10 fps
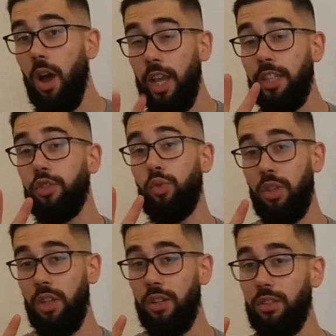In 2
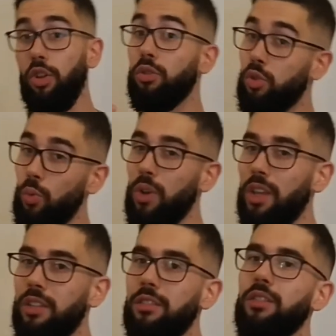years, not 2
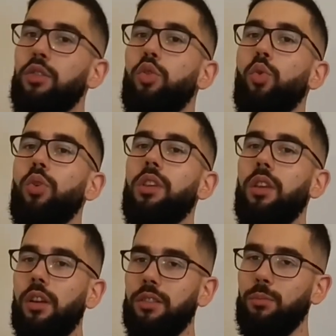weeks, 2
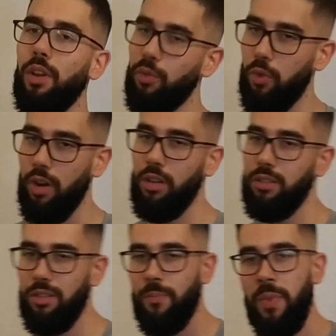years, my
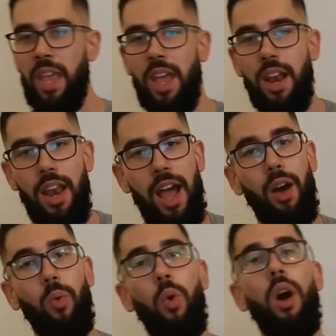friends.
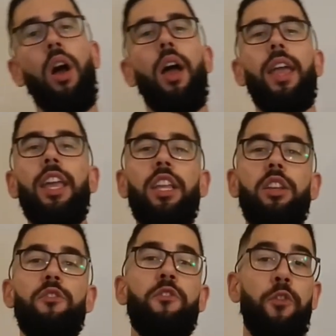Now,
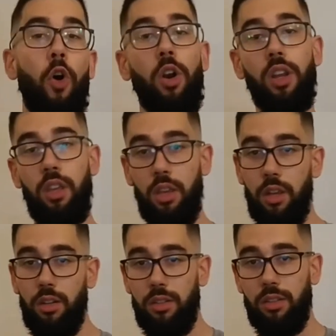in 4
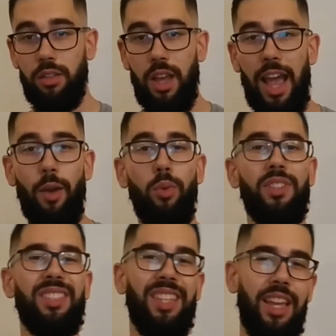years, I would
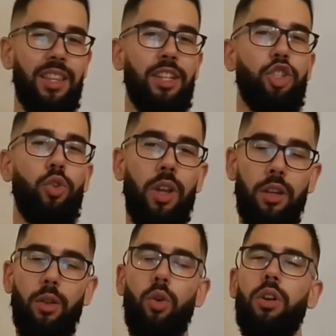say that you
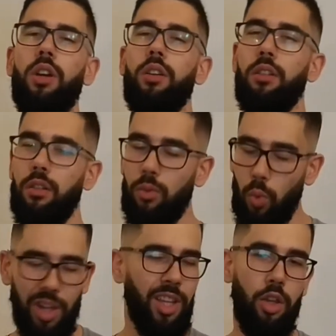can look
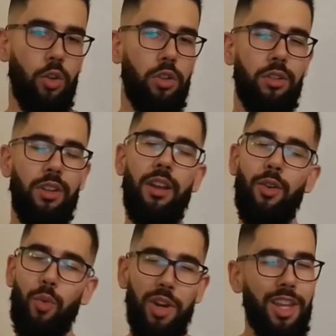really good.
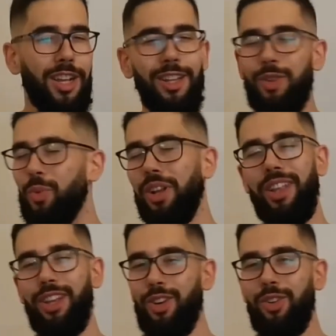Really,
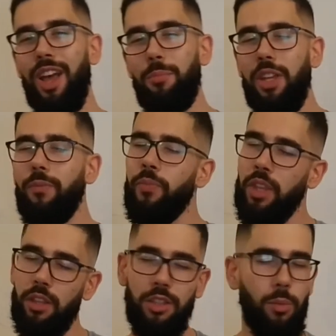really good. I mean,
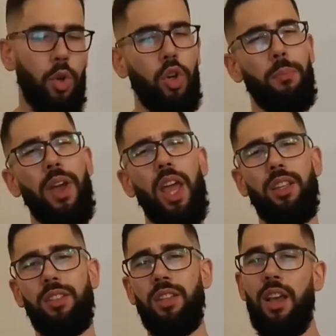some good
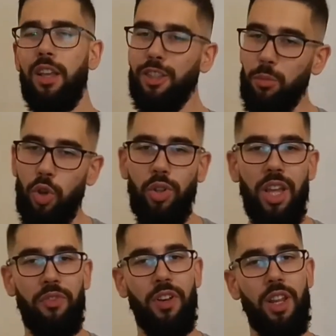mass, some good
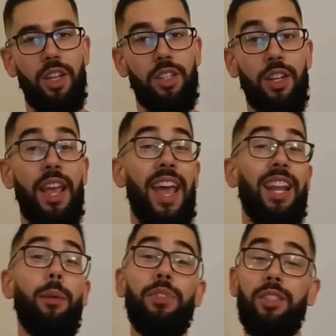definition. And
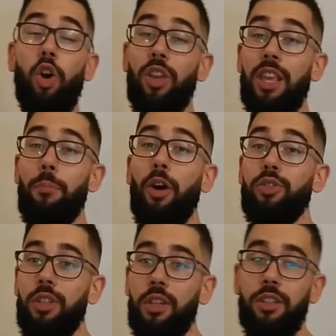I'm talking
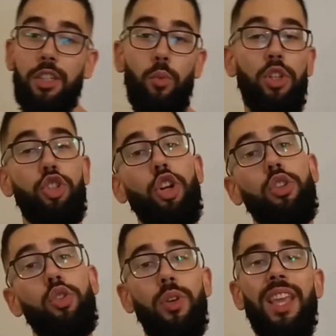about years in which you are
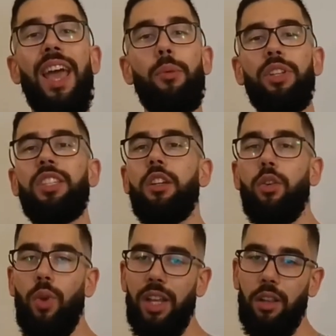doing everything
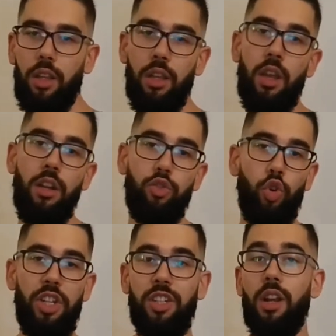correctly.
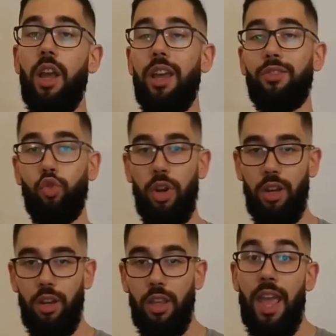Nutrition and
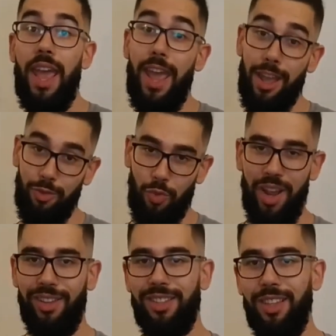training and
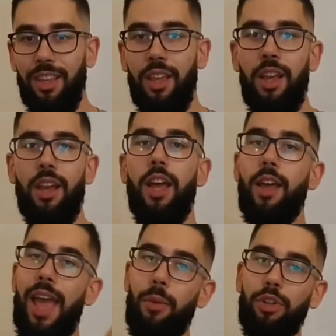resting.
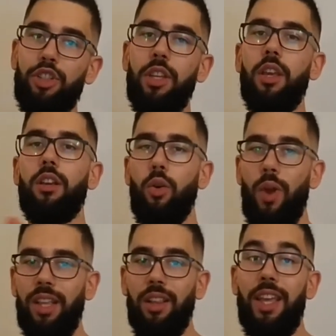Everything
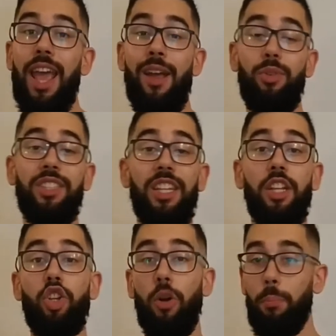correctly, everything
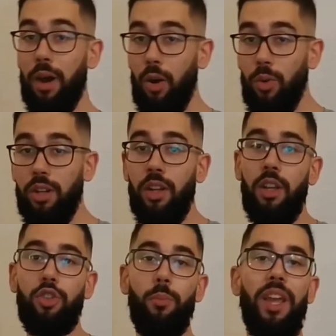in your power
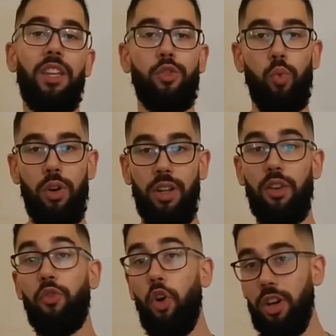to make it work.
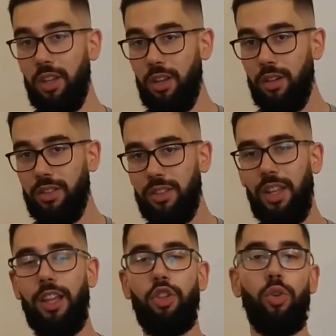4 years
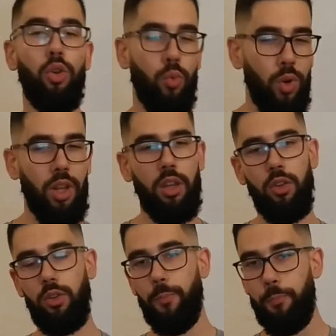and you look really
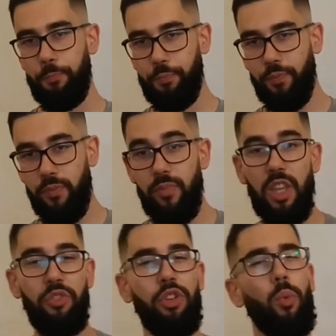good. If you